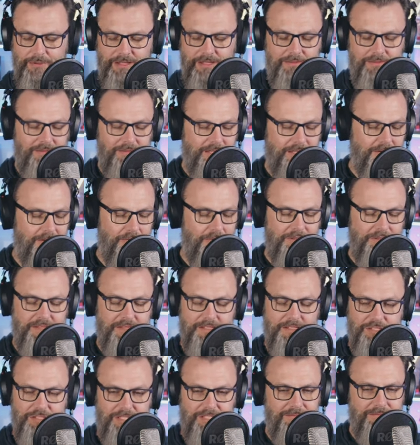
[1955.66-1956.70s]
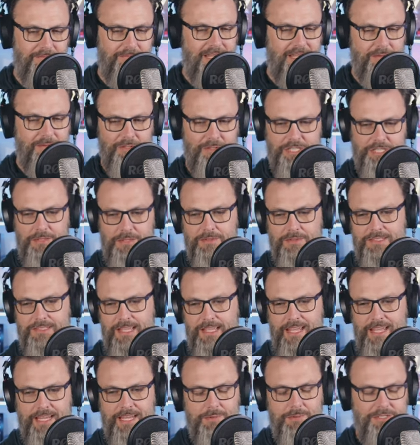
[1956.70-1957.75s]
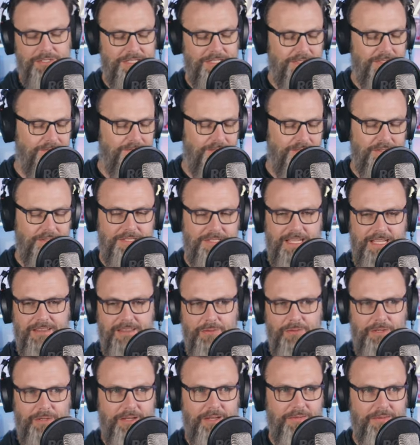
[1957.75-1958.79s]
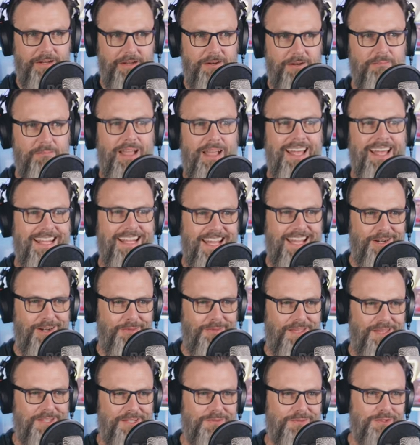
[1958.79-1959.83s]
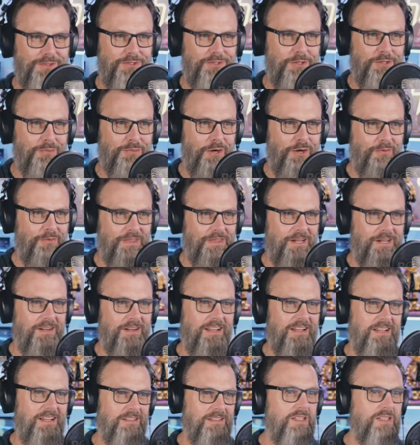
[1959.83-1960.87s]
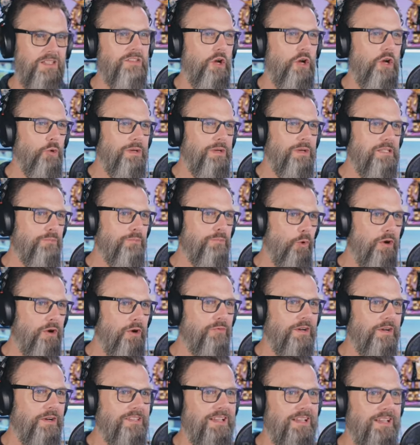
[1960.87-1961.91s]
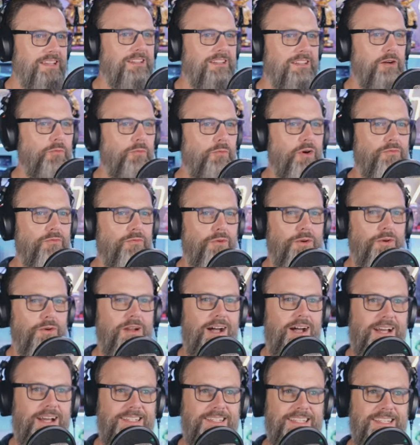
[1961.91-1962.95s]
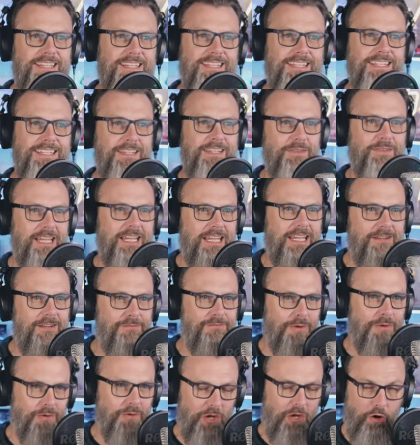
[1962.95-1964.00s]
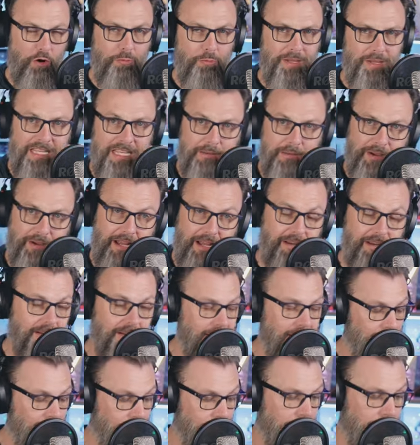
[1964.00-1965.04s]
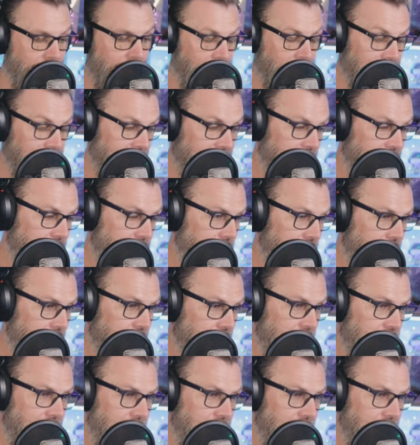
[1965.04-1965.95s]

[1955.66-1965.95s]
I really, I don't think that she meant what she was saying. It was just the fear taking the wheel there. Mad Hatter, thanks for the super over there. Says O P's boyfriend is Ascon one for not... giving info to O P about it. I would agree with that.